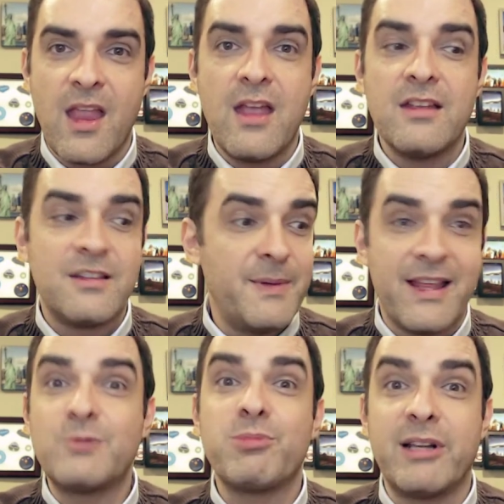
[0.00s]
To me,
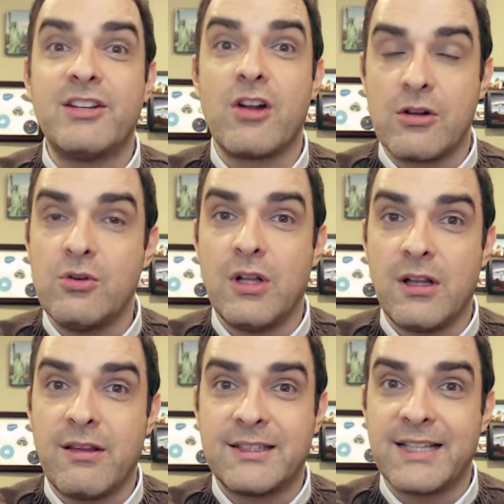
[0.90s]
that's pretty darn cool.
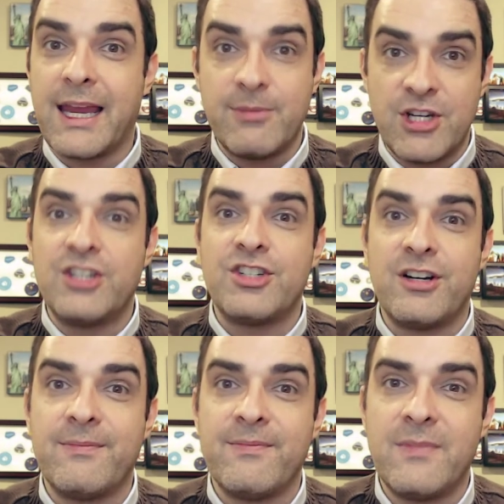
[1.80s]
That's a game changer
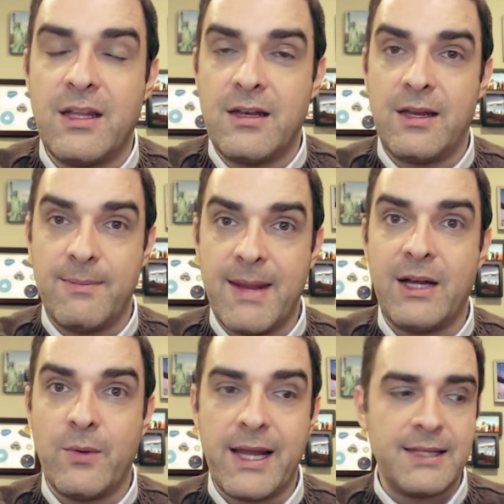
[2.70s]
in, in many
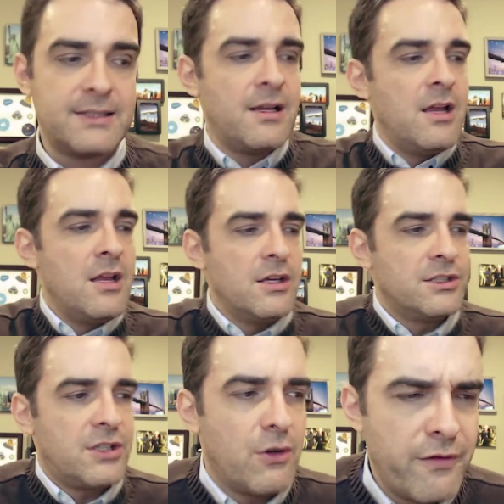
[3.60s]
ways.
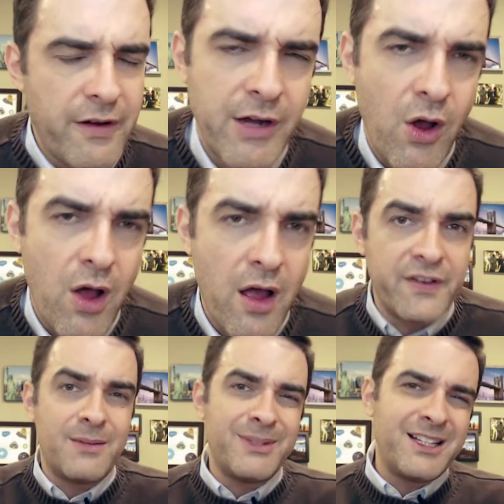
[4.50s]
So very often,
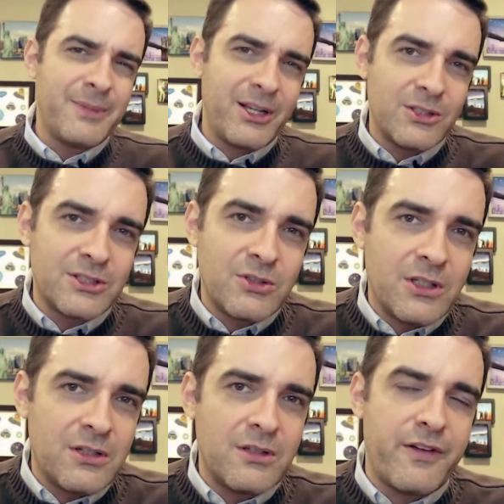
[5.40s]
I'm a little bit old
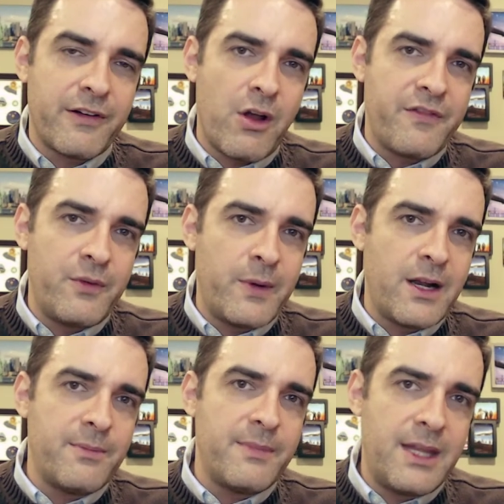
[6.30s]
school, very often when
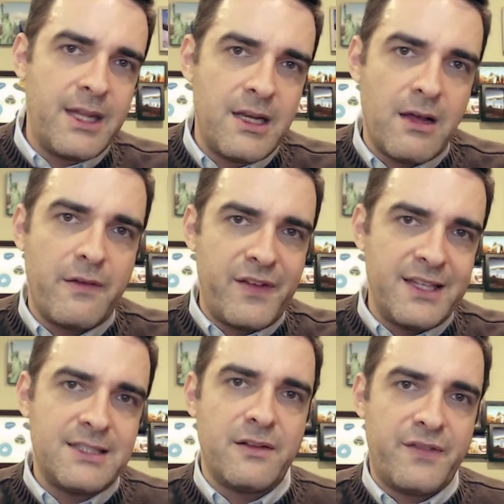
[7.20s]
I'm in a
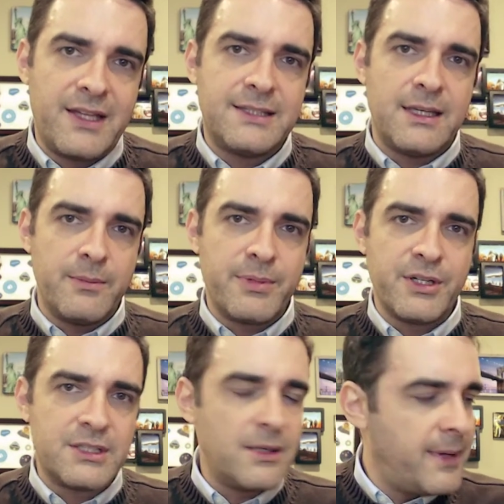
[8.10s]
face-to-face
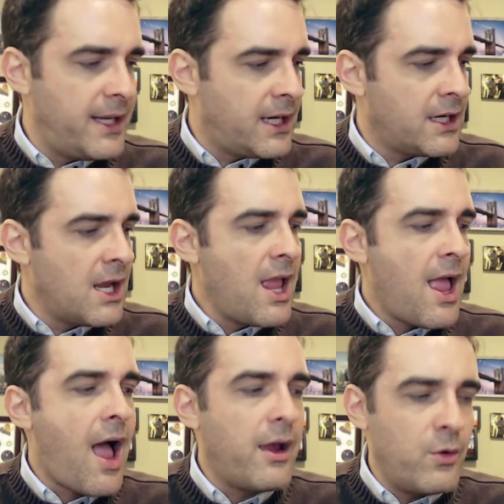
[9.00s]
in-person meeting,
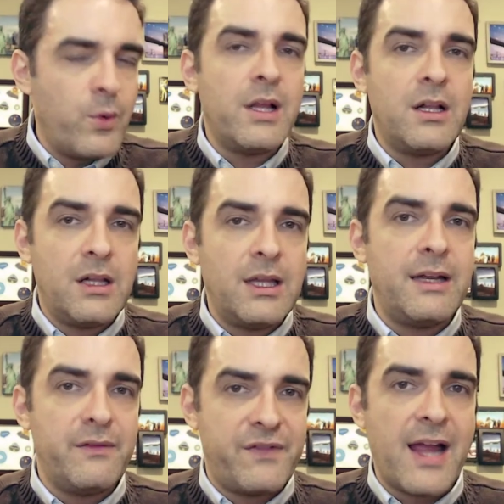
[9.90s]
I will in
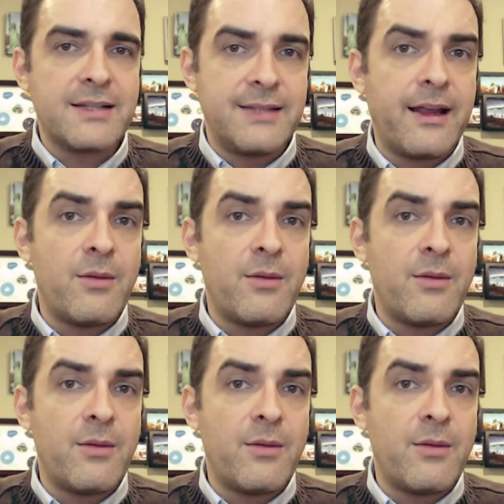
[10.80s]
fact take out my